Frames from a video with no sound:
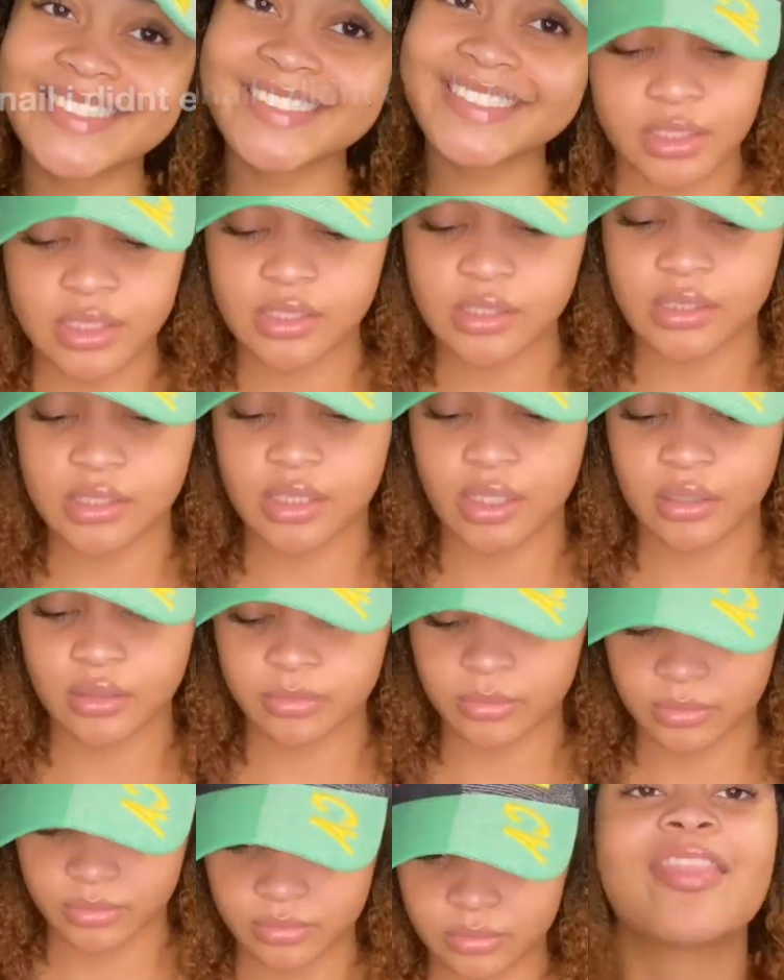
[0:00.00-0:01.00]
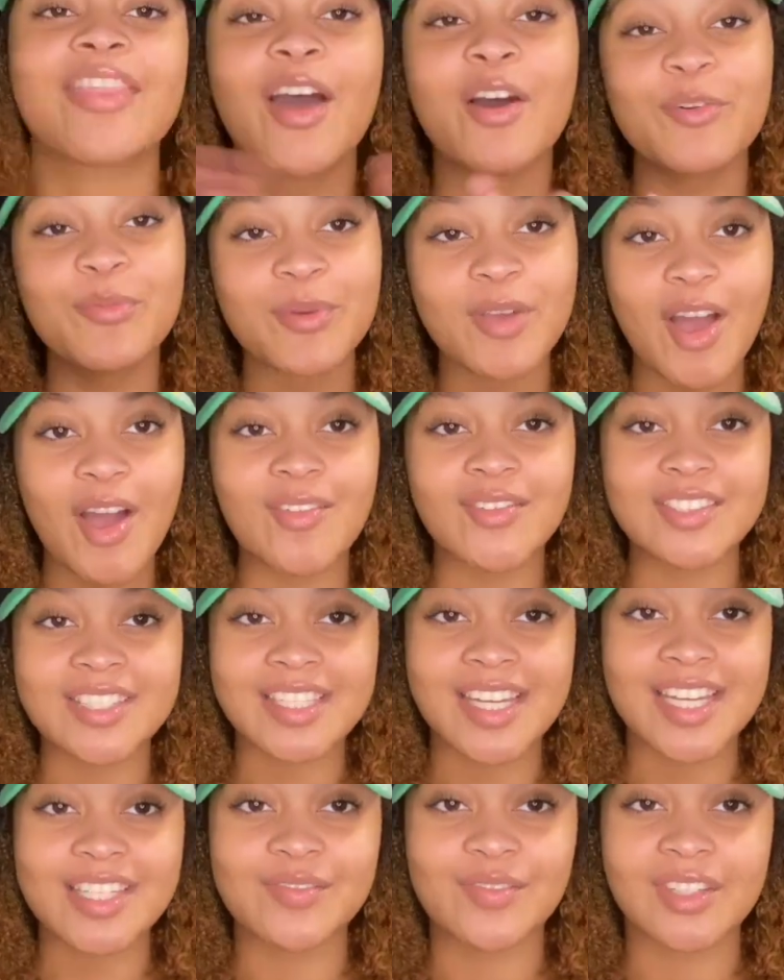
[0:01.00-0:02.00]
This looks terrible. That will be all for
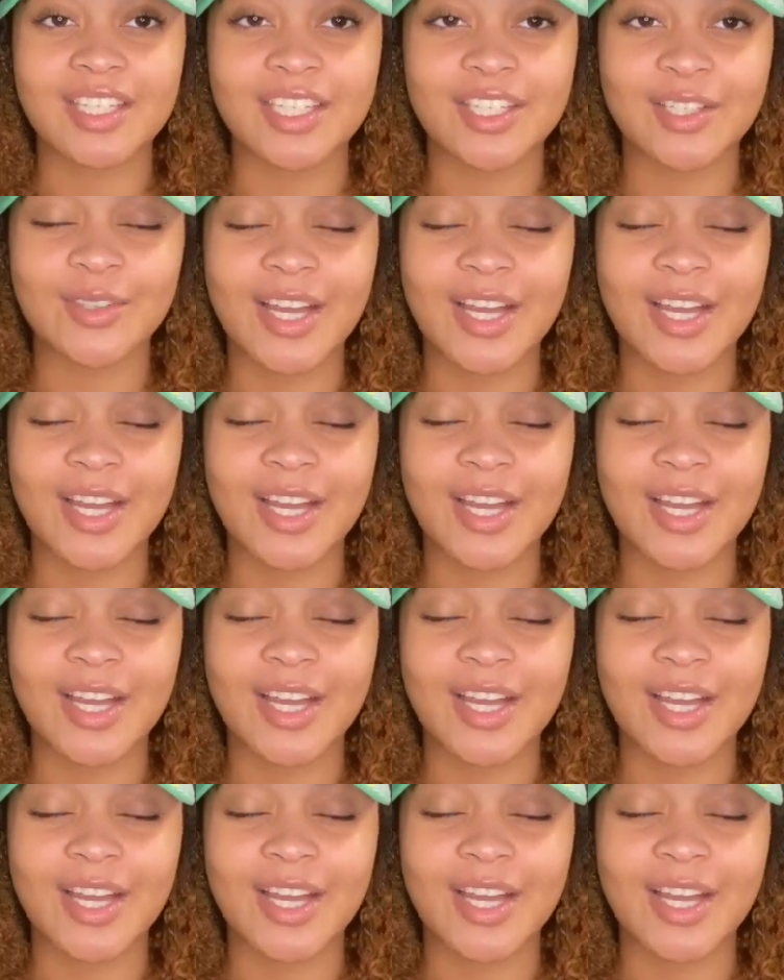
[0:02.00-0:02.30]
today's video.